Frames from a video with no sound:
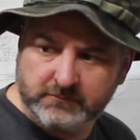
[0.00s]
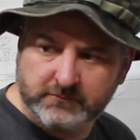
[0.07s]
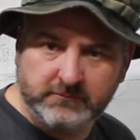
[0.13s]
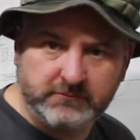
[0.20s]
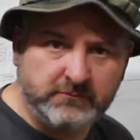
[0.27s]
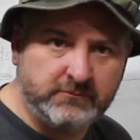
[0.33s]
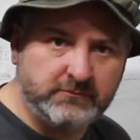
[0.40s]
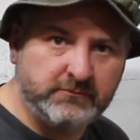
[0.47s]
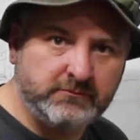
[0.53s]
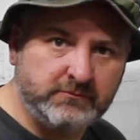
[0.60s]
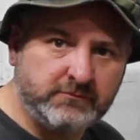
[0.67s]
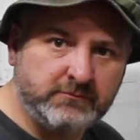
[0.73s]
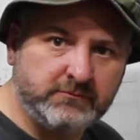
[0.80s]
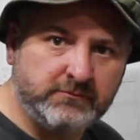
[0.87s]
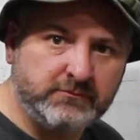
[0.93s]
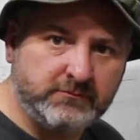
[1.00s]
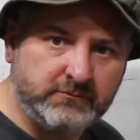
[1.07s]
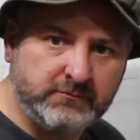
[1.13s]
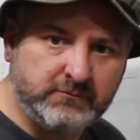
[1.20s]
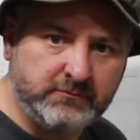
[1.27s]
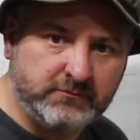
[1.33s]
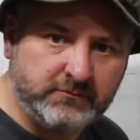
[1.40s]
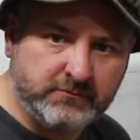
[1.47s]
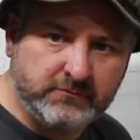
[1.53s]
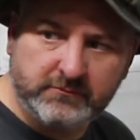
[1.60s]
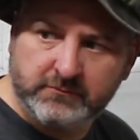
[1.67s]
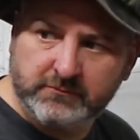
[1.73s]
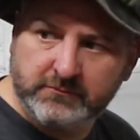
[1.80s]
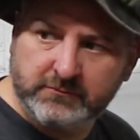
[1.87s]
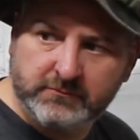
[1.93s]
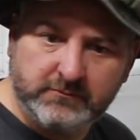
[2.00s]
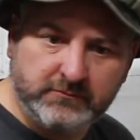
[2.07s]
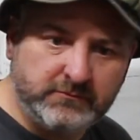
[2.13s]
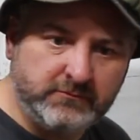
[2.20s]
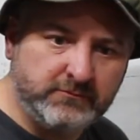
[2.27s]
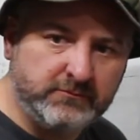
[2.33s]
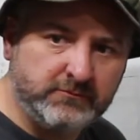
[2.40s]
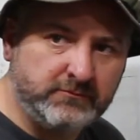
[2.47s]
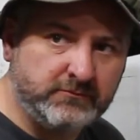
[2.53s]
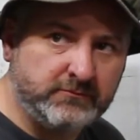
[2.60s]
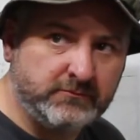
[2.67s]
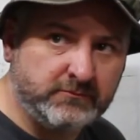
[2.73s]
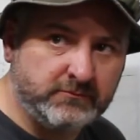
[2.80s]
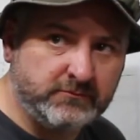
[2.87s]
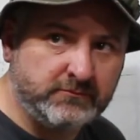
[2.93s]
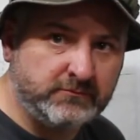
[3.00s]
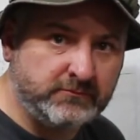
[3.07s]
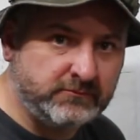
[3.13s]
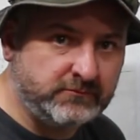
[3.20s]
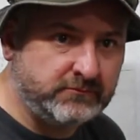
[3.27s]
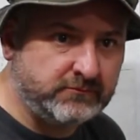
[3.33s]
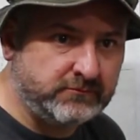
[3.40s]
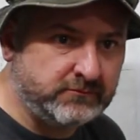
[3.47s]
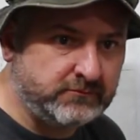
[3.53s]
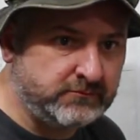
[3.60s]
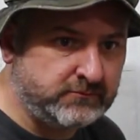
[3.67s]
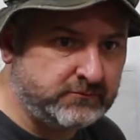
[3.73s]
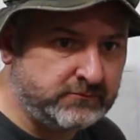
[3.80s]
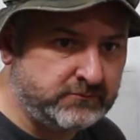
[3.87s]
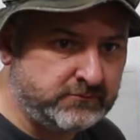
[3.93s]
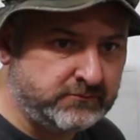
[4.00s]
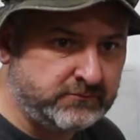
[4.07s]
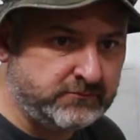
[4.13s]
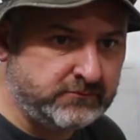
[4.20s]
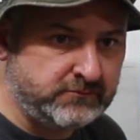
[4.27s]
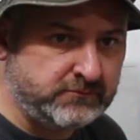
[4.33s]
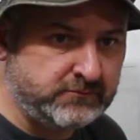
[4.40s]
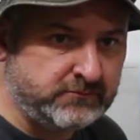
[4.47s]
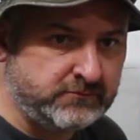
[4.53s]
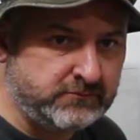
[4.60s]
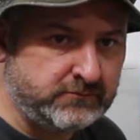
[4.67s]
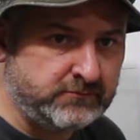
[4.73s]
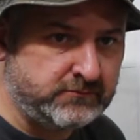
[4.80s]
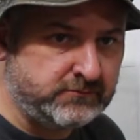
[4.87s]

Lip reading: (not speaking)